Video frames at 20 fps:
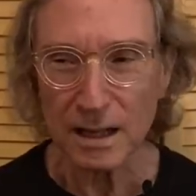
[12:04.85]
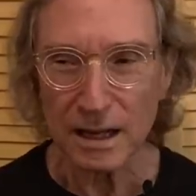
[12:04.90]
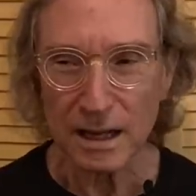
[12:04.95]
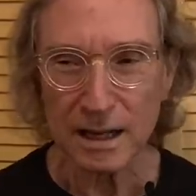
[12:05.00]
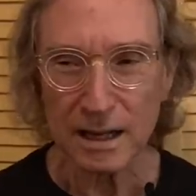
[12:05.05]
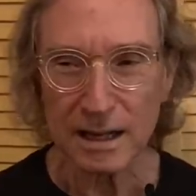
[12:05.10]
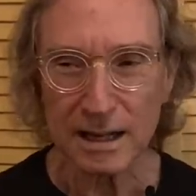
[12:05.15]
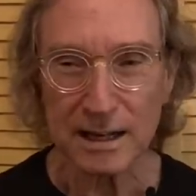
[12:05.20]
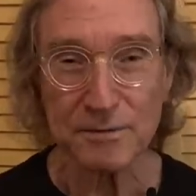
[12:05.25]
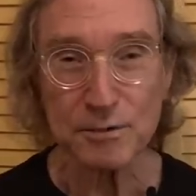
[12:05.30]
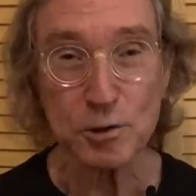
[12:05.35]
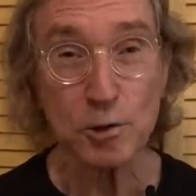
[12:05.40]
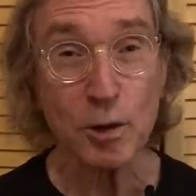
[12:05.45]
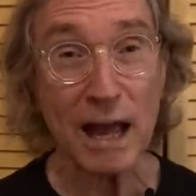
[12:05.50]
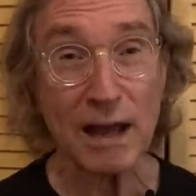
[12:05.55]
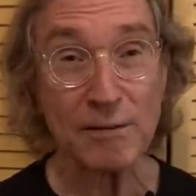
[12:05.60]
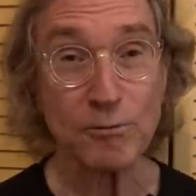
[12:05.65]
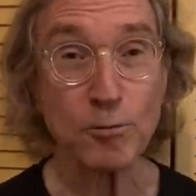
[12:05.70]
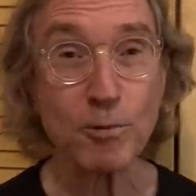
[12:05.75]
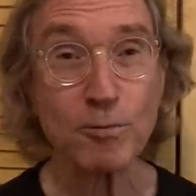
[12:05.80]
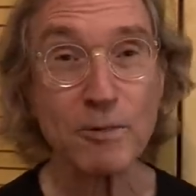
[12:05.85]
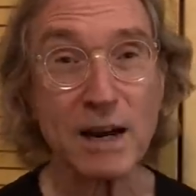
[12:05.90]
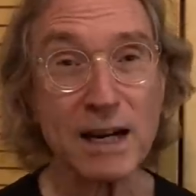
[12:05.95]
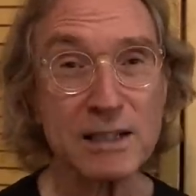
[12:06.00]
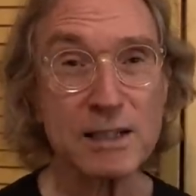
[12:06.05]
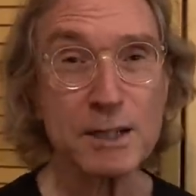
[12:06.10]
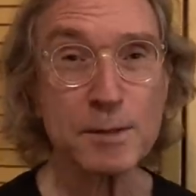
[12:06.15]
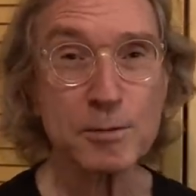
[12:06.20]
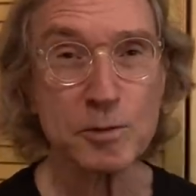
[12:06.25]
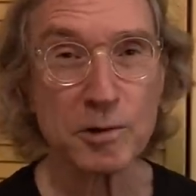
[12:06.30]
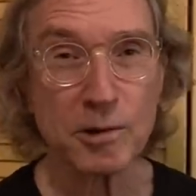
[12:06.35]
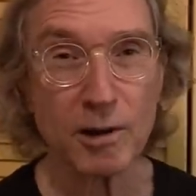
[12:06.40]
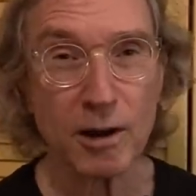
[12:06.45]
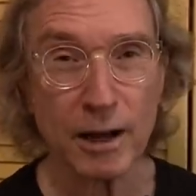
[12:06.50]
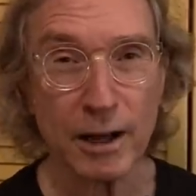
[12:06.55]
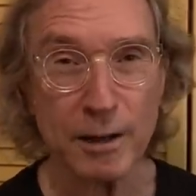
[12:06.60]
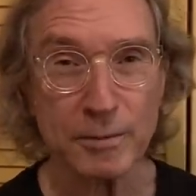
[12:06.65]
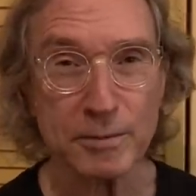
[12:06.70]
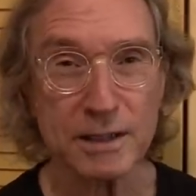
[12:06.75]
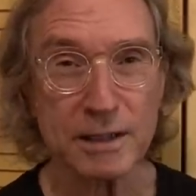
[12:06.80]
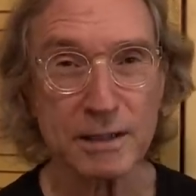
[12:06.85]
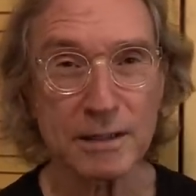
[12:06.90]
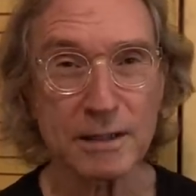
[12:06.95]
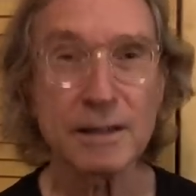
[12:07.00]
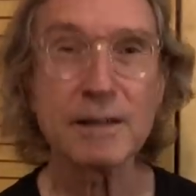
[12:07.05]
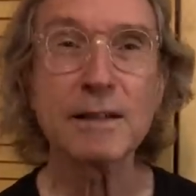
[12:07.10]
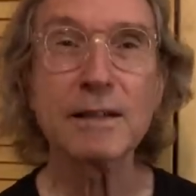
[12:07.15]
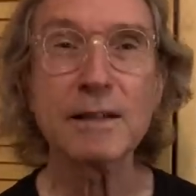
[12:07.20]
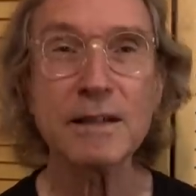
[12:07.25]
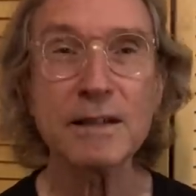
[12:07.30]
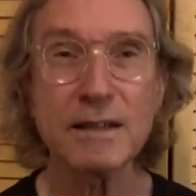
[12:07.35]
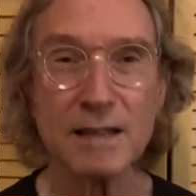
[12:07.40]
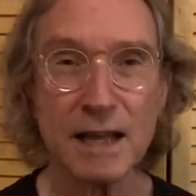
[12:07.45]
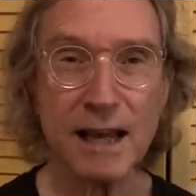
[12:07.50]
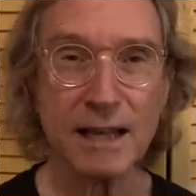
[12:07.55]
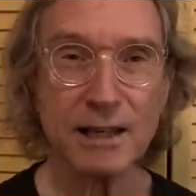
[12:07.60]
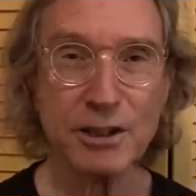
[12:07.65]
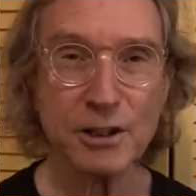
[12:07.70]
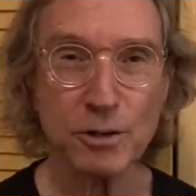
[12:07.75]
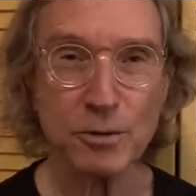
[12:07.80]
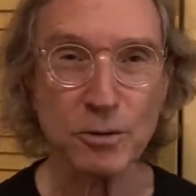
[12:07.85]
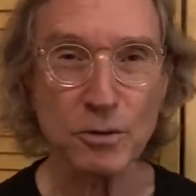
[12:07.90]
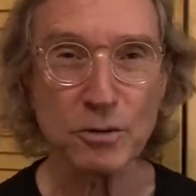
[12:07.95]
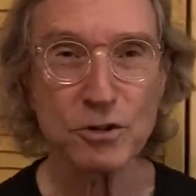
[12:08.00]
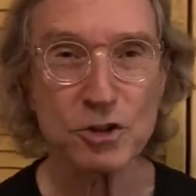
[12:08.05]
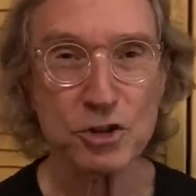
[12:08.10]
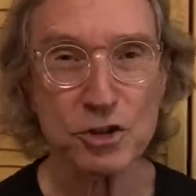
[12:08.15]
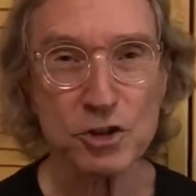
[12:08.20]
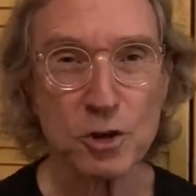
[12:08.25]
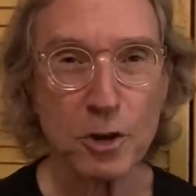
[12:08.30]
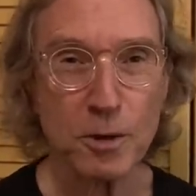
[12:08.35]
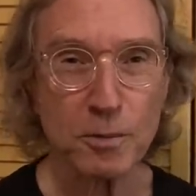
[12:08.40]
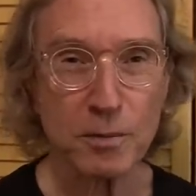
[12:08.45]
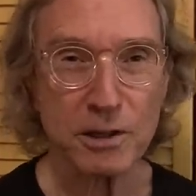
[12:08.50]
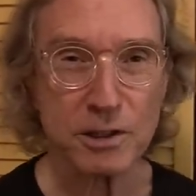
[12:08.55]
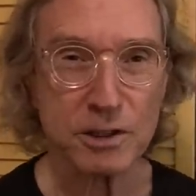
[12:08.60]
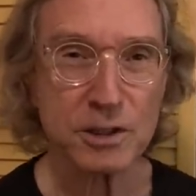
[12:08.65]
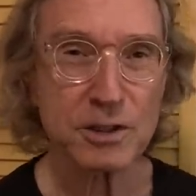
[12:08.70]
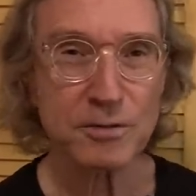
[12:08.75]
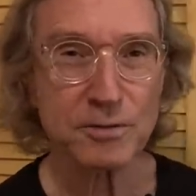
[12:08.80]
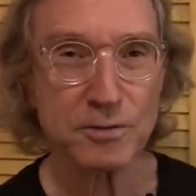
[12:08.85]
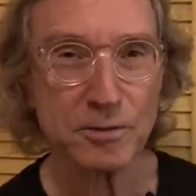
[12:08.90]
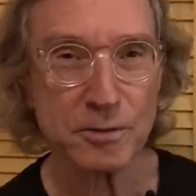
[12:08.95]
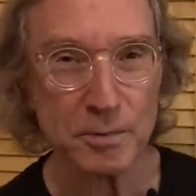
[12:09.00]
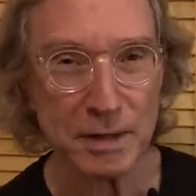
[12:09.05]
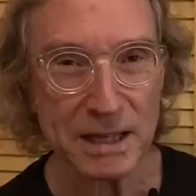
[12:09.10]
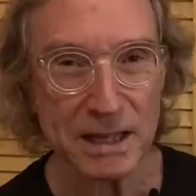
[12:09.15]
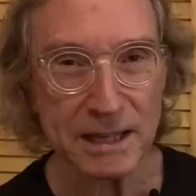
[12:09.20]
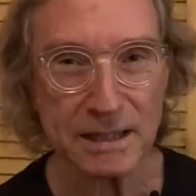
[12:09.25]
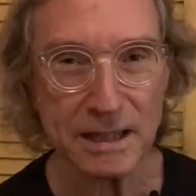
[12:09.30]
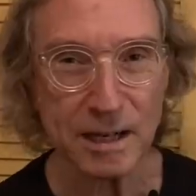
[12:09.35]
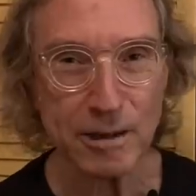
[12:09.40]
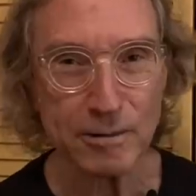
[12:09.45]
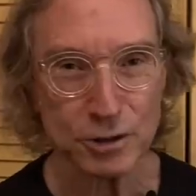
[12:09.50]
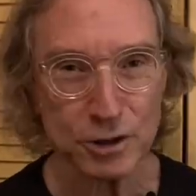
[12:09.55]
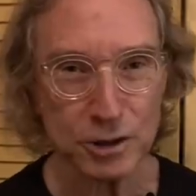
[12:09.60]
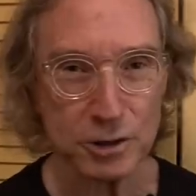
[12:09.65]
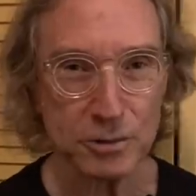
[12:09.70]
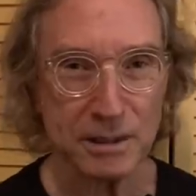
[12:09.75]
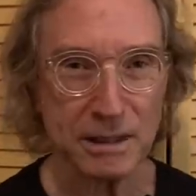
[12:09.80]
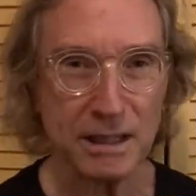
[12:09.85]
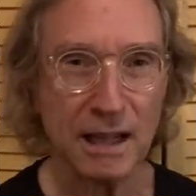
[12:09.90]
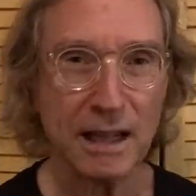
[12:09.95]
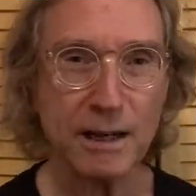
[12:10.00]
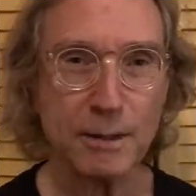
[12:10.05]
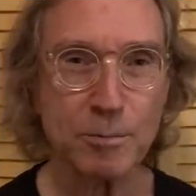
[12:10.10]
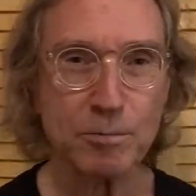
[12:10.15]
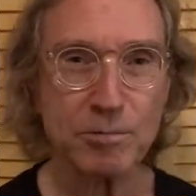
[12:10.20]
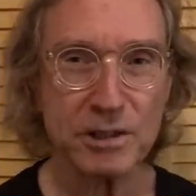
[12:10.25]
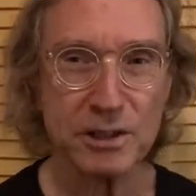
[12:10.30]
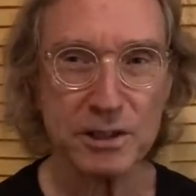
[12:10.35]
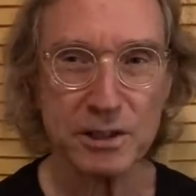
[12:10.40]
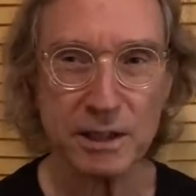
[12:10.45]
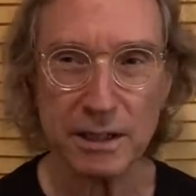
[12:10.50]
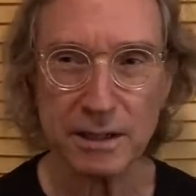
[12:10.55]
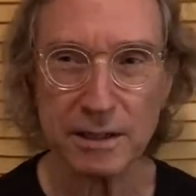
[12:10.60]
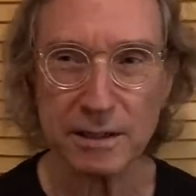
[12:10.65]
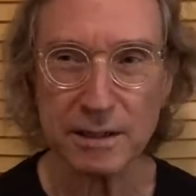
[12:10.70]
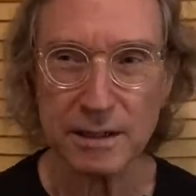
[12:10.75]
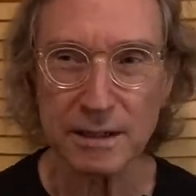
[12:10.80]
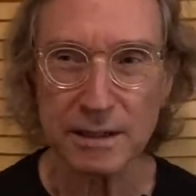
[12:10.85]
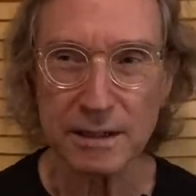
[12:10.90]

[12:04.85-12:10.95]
If you have already subscribed, thank you so much for being there and doing that. I appreciate it.